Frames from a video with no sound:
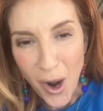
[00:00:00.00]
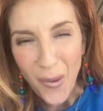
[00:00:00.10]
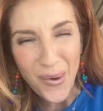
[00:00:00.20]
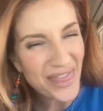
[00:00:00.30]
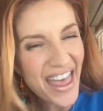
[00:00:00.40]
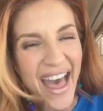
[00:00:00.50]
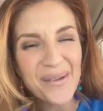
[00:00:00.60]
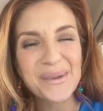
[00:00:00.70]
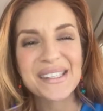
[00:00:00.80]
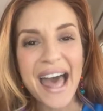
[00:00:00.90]
What the hell
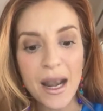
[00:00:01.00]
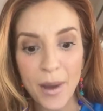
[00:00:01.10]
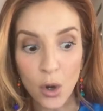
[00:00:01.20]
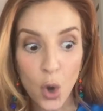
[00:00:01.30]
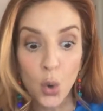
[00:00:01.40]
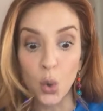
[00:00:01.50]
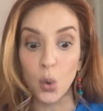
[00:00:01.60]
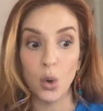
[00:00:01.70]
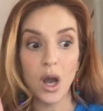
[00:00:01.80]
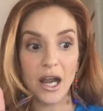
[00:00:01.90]
was that about?
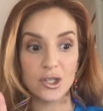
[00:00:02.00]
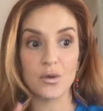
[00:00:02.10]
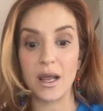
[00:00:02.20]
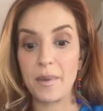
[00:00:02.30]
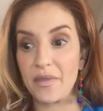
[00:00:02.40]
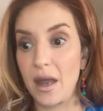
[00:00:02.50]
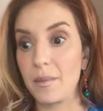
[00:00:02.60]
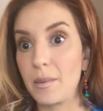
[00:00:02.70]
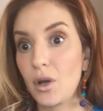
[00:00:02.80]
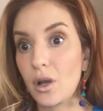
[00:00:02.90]
Ooh, I should write about that in
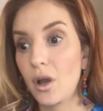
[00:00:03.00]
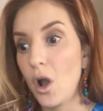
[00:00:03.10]
my book.